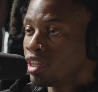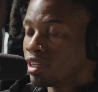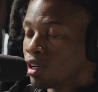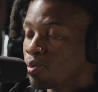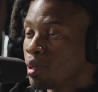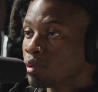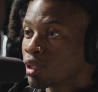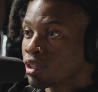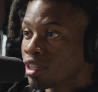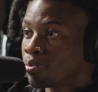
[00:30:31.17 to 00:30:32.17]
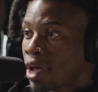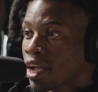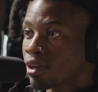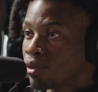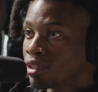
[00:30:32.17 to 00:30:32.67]
You know, people turning your
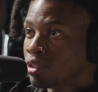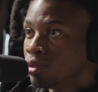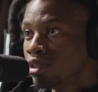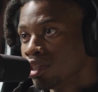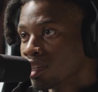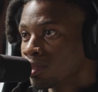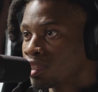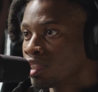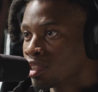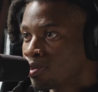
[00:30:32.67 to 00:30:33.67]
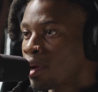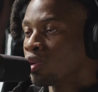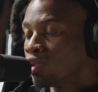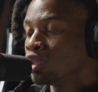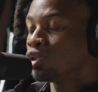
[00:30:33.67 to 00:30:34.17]
back on you, you know what I'm saying,
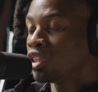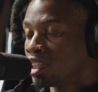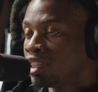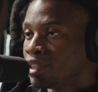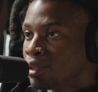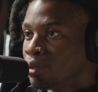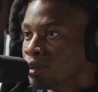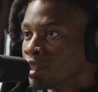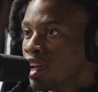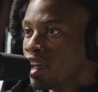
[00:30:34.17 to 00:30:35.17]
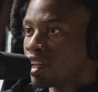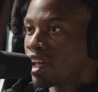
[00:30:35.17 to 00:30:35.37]
piled on to trust issues. Yeah.